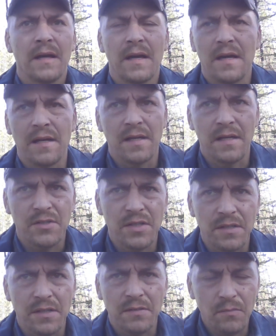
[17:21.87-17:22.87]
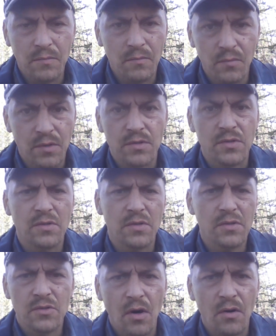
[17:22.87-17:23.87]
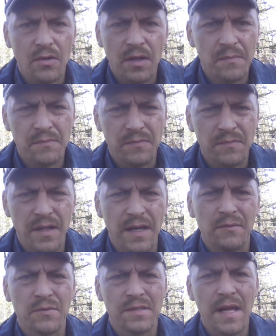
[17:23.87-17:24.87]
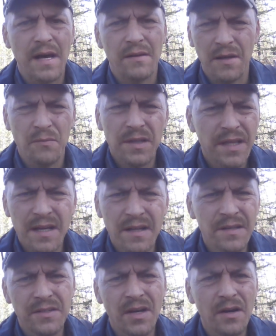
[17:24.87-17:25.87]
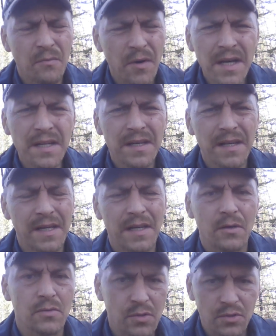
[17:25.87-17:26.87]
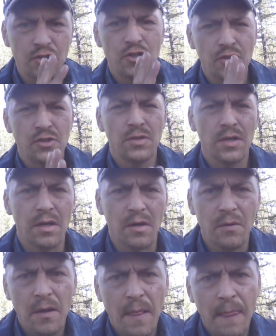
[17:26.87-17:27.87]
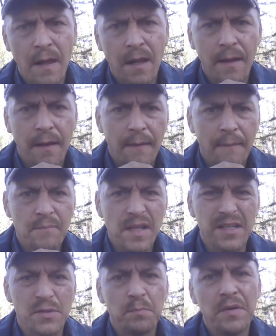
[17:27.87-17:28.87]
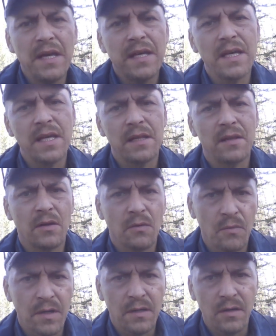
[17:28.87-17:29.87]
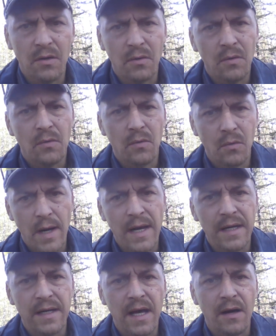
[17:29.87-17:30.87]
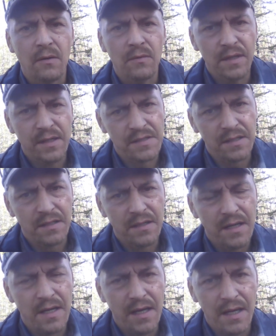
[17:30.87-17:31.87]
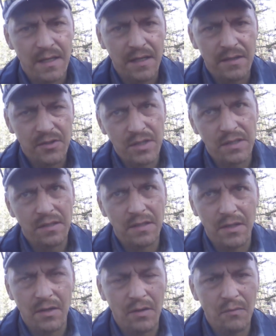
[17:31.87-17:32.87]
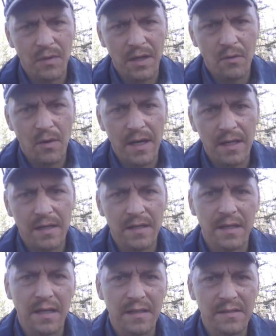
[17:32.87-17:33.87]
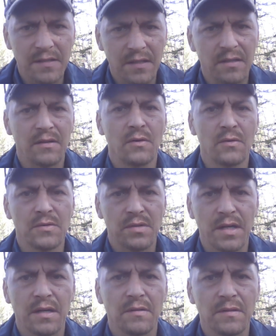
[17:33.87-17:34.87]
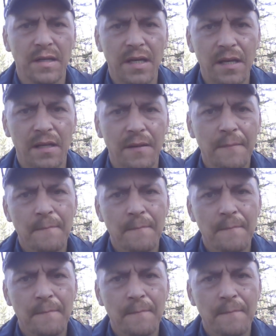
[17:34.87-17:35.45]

And, and she was startled up and like was loud, like, "What the hell are you talking? What?" And he goes, Shh, "You know, it's peeking in their window right now. Listen." And then she, you know, it went quiet, and they listened, and the girls giggled again.